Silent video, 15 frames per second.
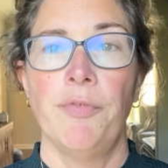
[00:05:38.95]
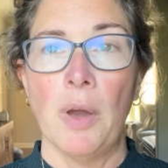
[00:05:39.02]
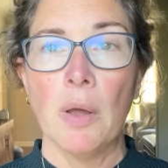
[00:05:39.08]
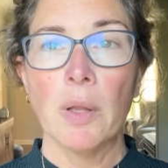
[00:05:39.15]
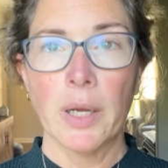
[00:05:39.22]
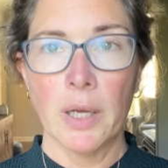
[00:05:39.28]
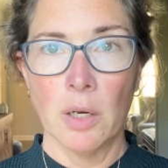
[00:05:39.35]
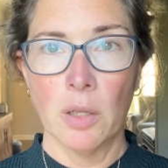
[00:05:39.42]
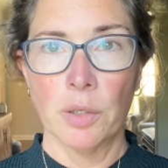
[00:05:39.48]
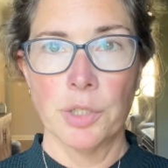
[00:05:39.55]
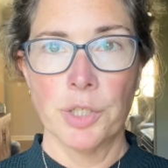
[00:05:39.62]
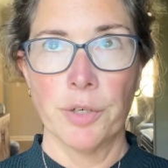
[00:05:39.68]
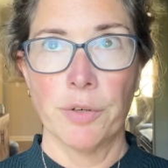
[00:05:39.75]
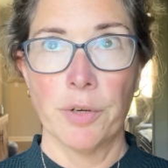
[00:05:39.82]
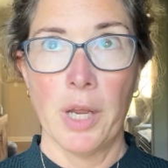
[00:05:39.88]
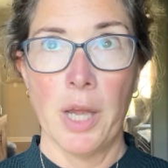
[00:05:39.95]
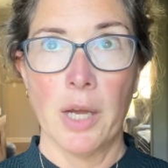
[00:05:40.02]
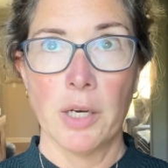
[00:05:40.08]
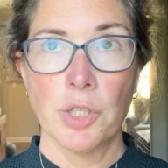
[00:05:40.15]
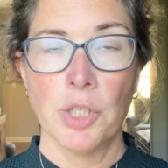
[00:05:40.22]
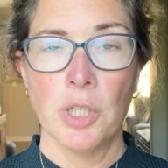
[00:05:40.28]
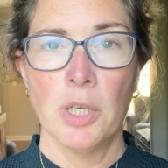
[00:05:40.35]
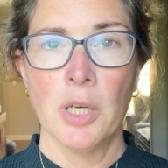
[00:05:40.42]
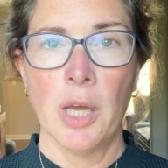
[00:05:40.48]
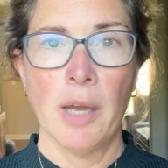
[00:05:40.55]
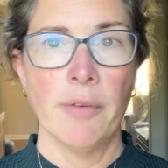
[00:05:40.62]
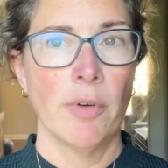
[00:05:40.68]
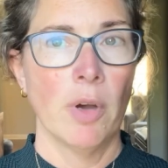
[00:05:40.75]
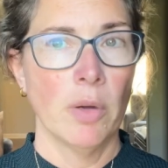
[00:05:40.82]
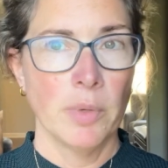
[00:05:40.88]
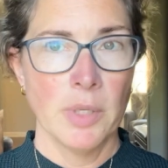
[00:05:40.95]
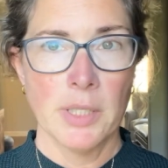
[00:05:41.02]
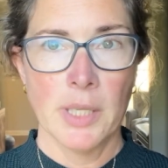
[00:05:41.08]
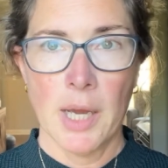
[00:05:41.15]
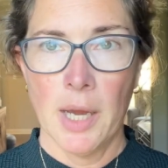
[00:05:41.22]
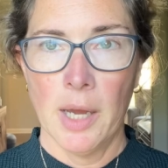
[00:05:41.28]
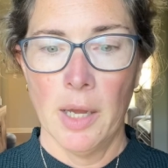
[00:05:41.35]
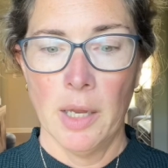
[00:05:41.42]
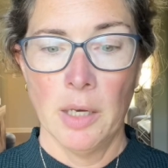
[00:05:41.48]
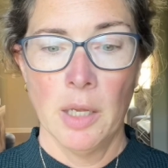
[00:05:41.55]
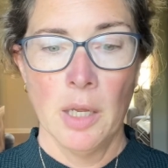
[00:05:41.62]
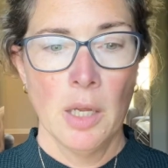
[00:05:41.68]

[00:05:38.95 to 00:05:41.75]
felt like an allergic reaction. I've always had